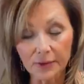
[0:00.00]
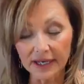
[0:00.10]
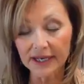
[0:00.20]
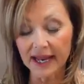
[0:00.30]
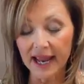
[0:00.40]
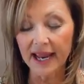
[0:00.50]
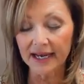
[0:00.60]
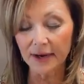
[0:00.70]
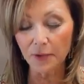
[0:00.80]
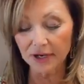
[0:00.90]
liquid
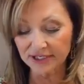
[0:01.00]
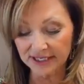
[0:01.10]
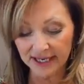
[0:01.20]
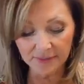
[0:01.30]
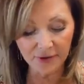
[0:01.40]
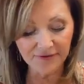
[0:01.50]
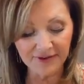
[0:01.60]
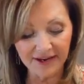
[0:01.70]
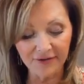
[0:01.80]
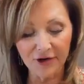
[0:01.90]
and I want to get more
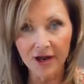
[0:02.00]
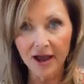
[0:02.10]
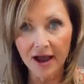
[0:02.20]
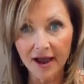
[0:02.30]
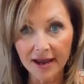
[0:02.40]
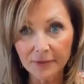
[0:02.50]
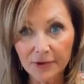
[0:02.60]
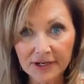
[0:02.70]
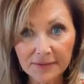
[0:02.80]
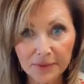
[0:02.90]
flavor,
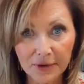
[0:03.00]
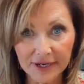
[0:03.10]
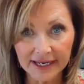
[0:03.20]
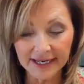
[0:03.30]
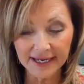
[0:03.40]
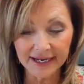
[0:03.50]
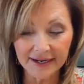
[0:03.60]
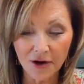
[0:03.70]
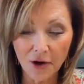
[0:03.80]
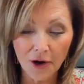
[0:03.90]
I'm going to put
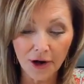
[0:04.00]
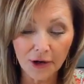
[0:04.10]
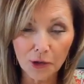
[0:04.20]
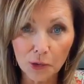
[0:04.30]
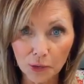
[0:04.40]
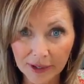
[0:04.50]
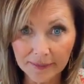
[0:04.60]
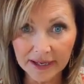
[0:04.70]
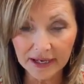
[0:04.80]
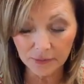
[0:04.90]
in our
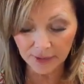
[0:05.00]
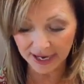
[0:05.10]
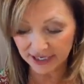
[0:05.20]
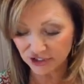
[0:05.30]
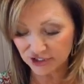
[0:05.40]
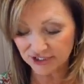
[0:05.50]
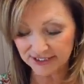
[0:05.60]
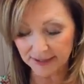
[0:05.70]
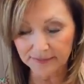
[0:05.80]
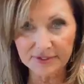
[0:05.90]
creamy ranch
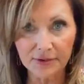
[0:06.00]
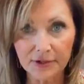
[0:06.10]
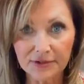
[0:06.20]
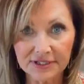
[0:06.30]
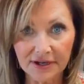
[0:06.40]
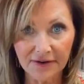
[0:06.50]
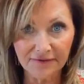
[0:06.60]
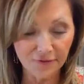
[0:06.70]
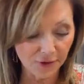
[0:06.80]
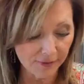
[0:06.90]
dip. So using
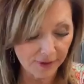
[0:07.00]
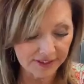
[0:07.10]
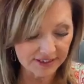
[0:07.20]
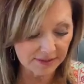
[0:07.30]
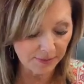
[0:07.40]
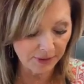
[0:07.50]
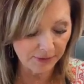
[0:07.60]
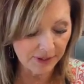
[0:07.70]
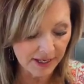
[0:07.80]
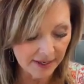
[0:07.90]
our 4-in-1
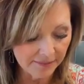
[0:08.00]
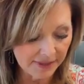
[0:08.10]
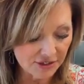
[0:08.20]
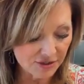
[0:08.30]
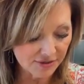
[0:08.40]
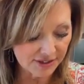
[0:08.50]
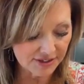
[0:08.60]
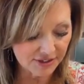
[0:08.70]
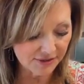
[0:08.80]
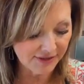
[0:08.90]
spoon, make sure
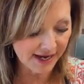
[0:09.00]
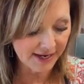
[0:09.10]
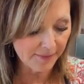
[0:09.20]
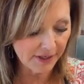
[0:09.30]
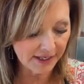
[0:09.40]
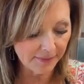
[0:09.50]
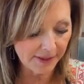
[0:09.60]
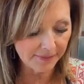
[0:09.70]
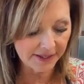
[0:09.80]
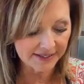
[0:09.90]
you stir that up a
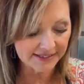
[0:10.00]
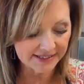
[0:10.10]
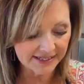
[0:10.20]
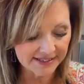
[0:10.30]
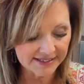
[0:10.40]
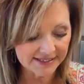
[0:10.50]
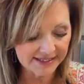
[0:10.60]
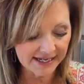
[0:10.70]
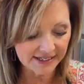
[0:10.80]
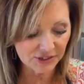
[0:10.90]
little bit because it
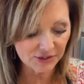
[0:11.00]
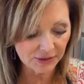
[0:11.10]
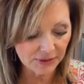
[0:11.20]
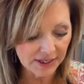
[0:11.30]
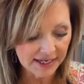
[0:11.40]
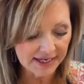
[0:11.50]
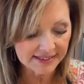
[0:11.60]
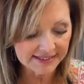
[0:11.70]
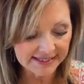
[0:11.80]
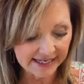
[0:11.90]
does tend to
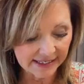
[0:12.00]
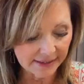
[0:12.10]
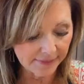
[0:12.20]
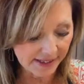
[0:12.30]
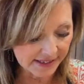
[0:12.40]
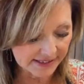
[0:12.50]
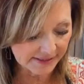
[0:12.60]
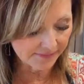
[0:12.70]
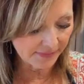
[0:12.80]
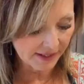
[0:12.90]
settle a bit.
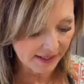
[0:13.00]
